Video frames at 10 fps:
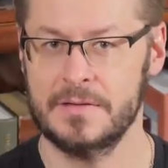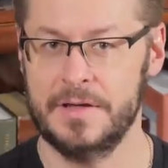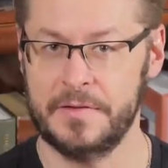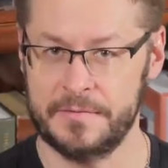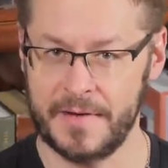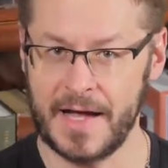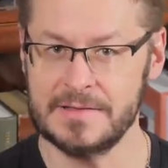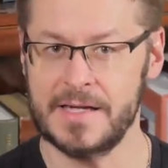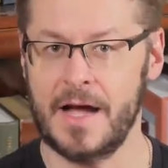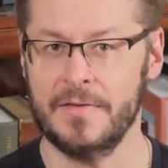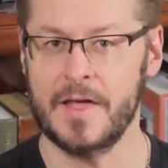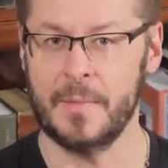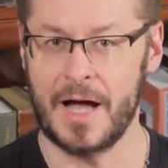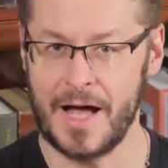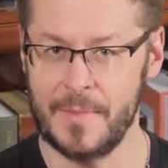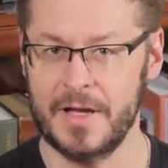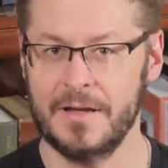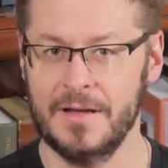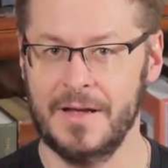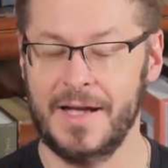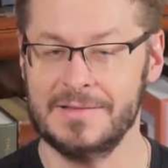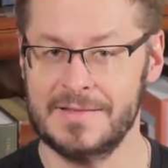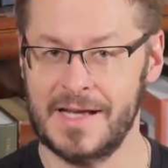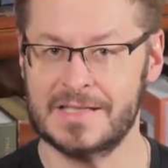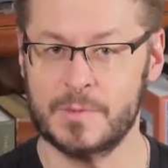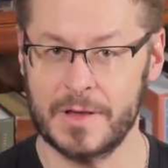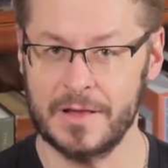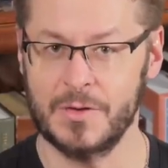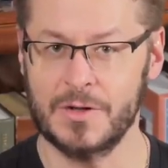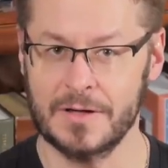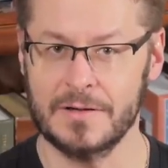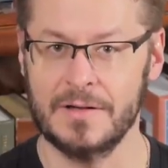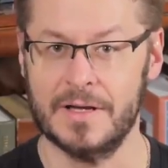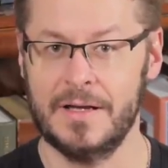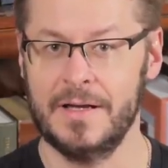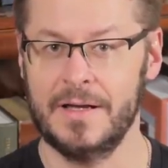if he finds out that Muhammad had sex with a little girl,